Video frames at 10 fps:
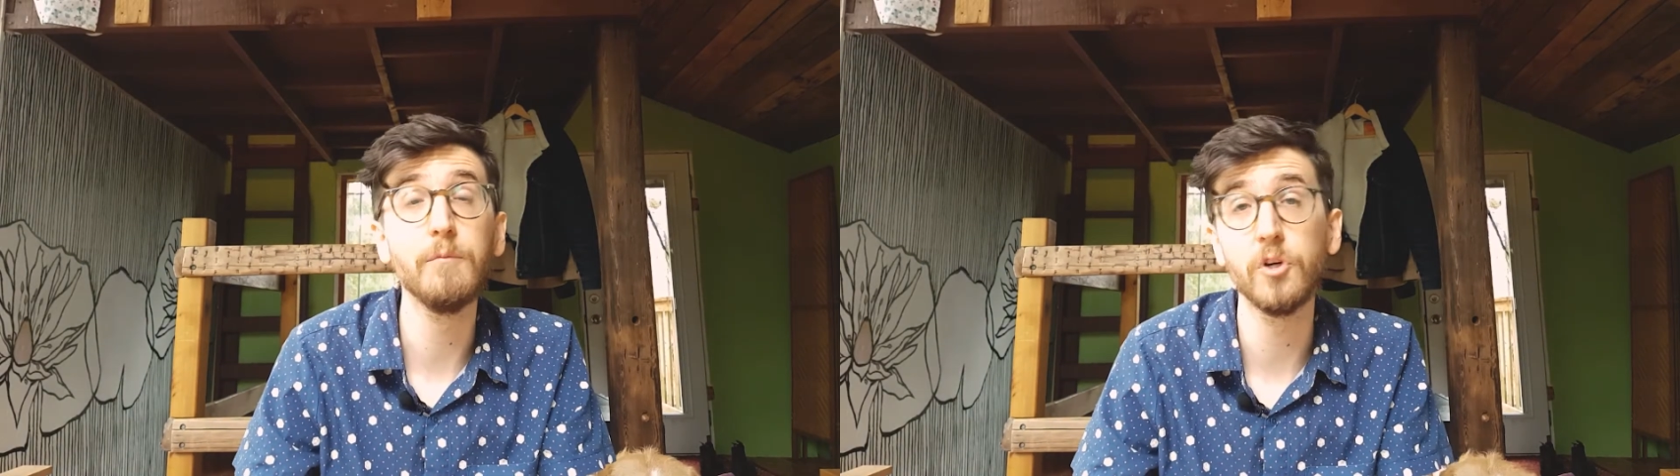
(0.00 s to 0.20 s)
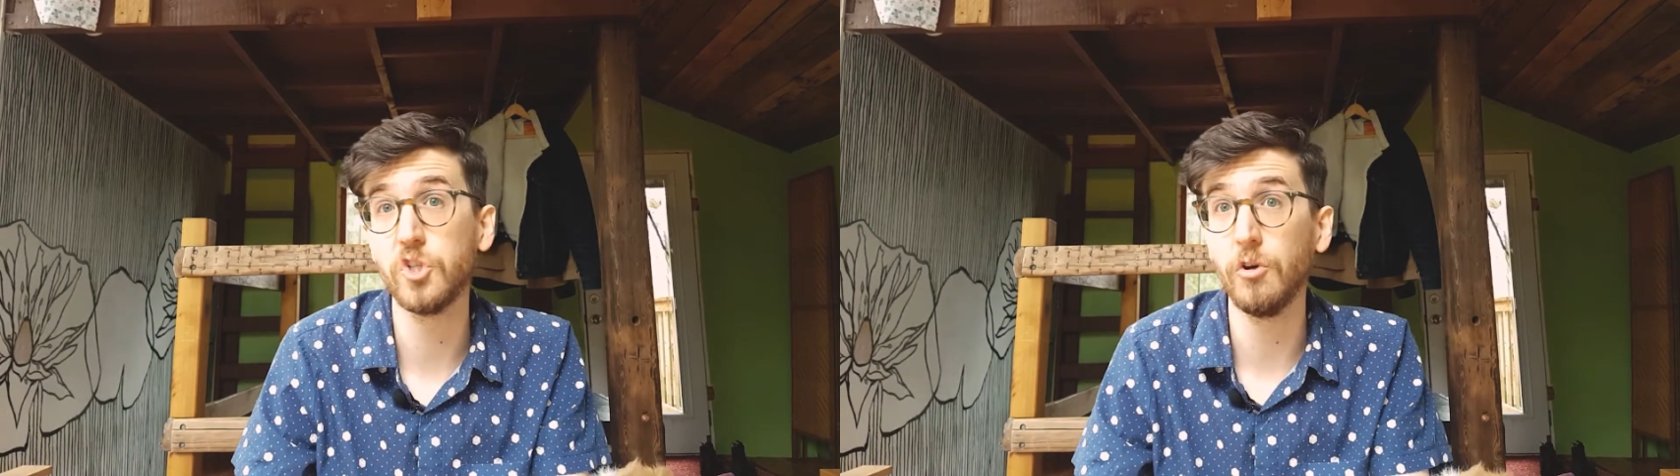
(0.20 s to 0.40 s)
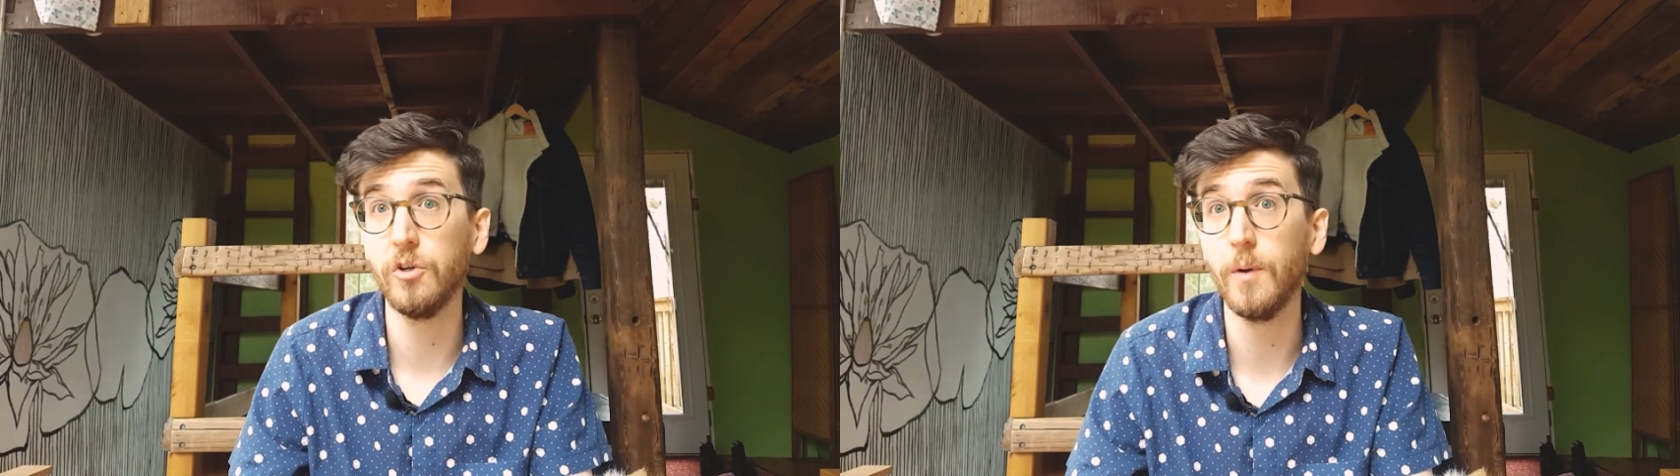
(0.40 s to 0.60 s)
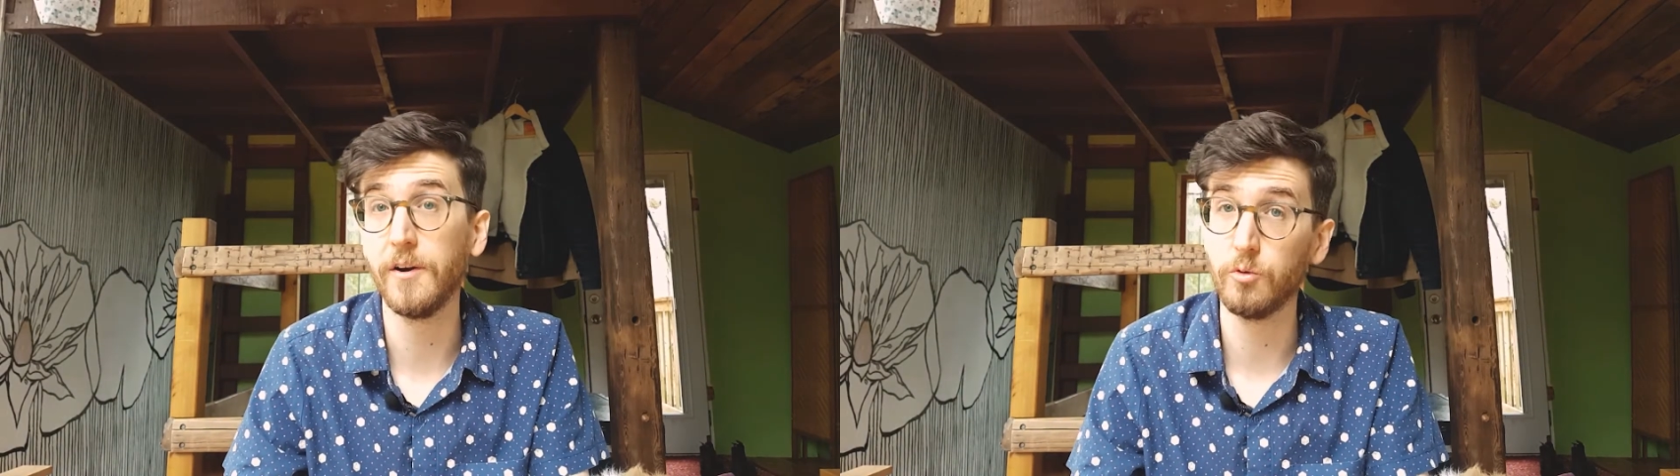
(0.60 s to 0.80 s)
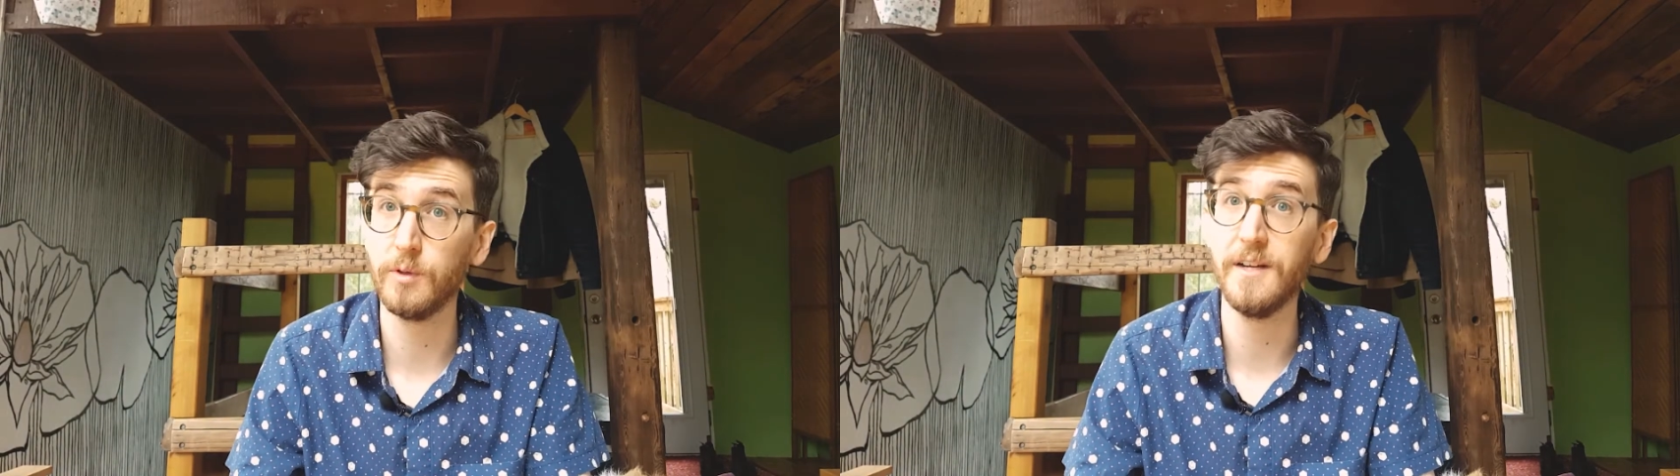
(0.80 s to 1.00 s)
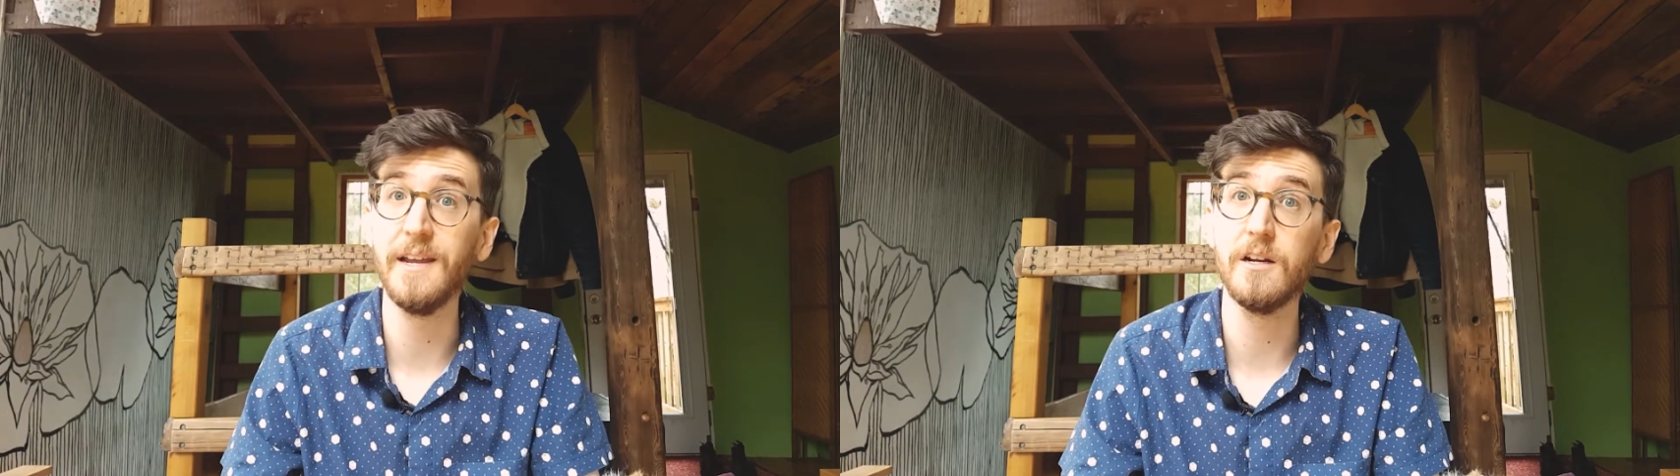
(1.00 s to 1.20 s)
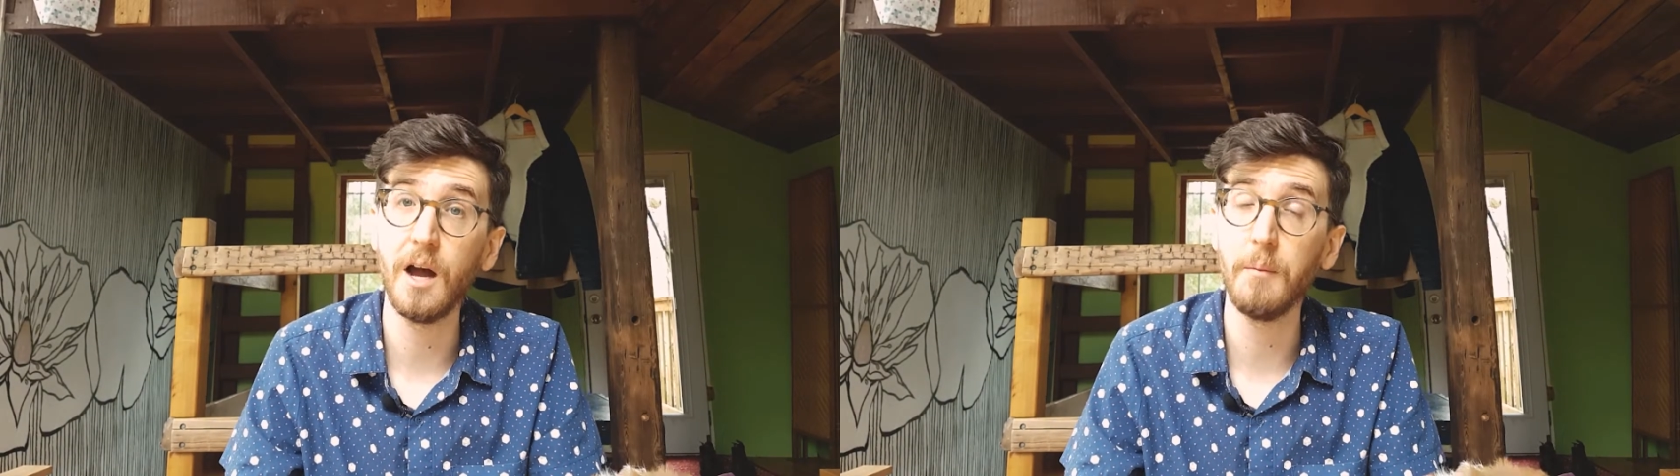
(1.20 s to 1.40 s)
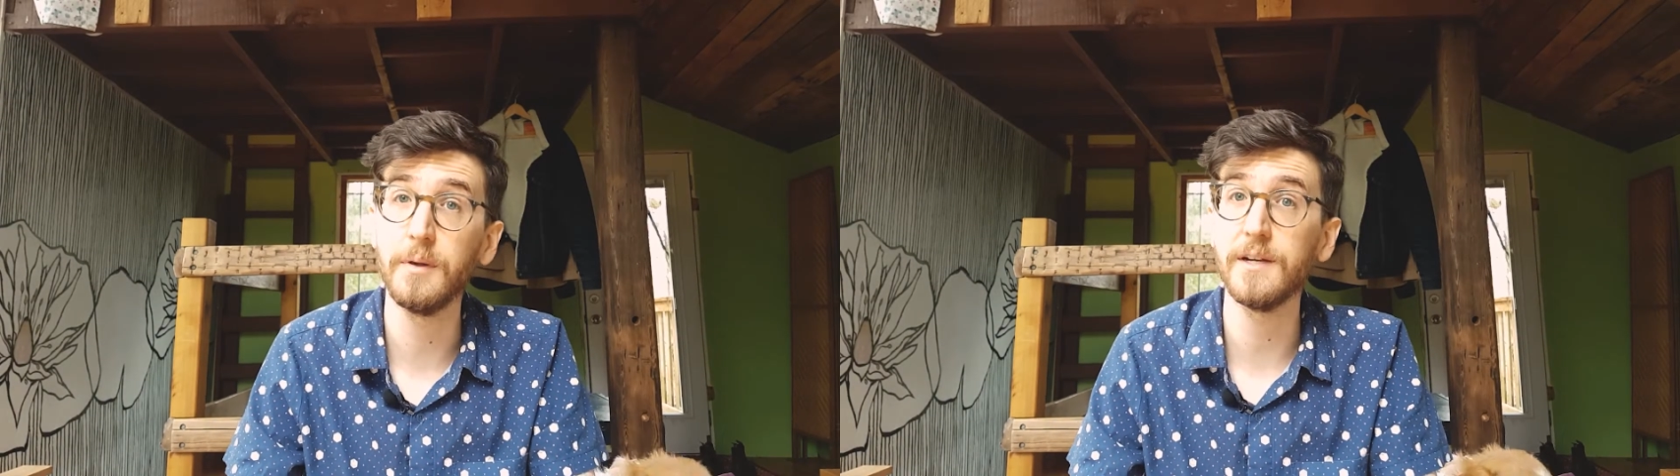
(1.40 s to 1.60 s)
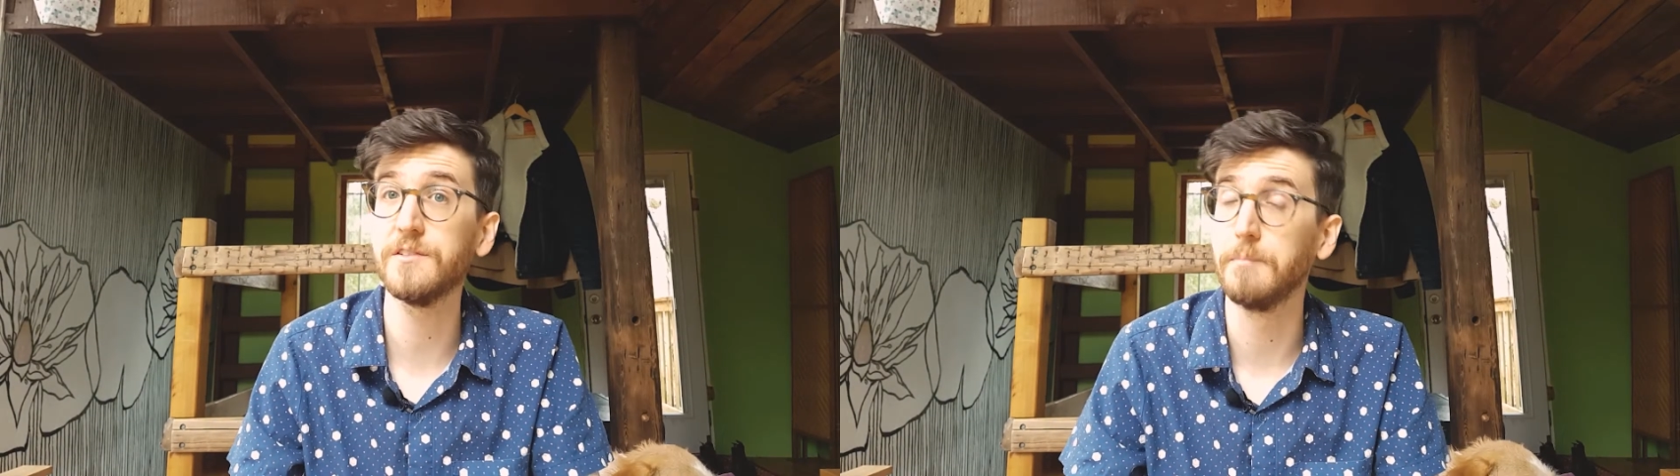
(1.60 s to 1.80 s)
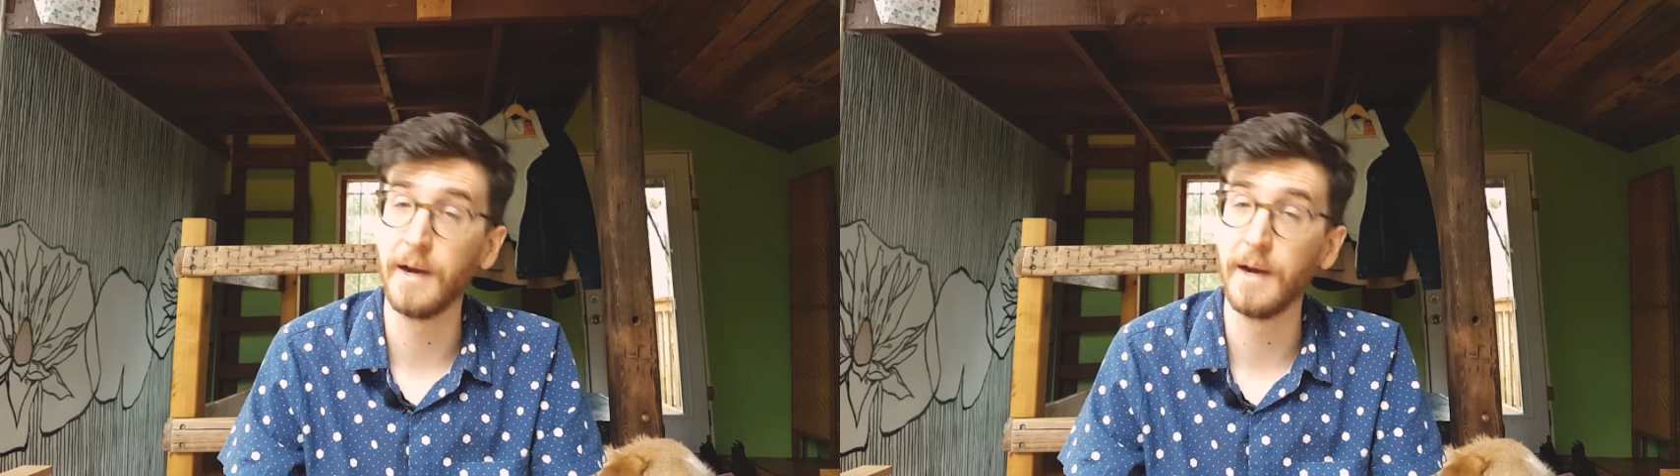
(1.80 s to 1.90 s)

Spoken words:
going to show you how to create a complex